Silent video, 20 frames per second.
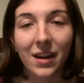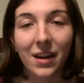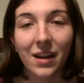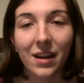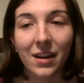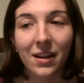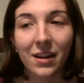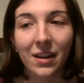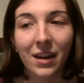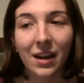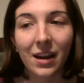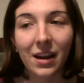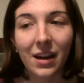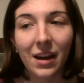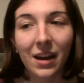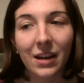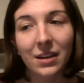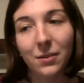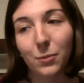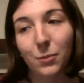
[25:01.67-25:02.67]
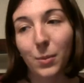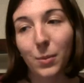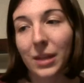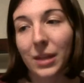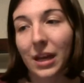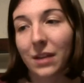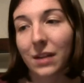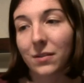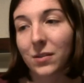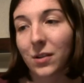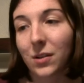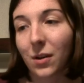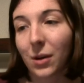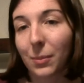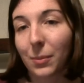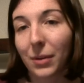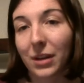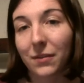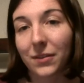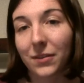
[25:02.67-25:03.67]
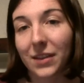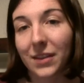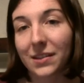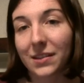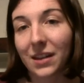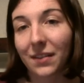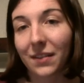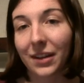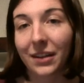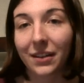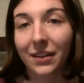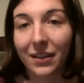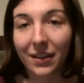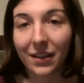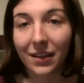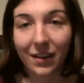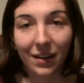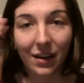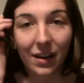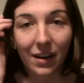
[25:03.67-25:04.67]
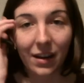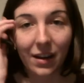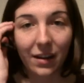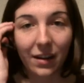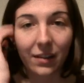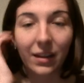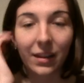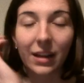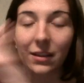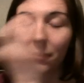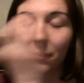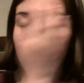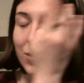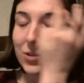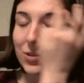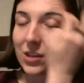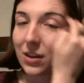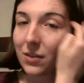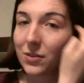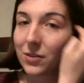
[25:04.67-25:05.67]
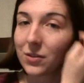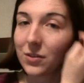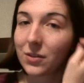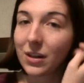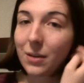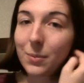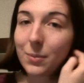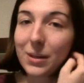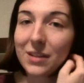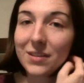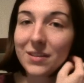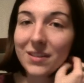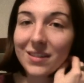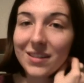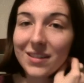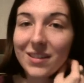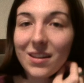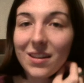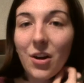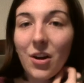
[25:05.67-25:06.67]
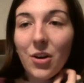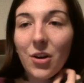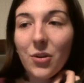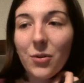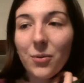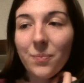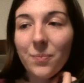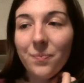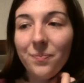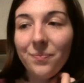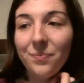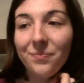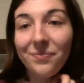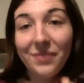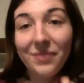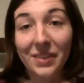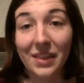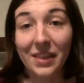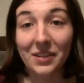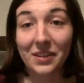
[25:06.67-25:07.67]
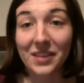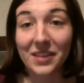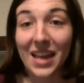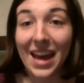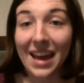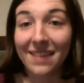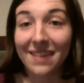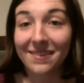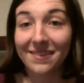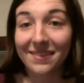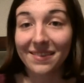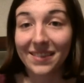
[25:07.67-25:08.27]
I didn't remember that, so I played it for Thanksgiving, like the first year I was doing LPs. So there's that.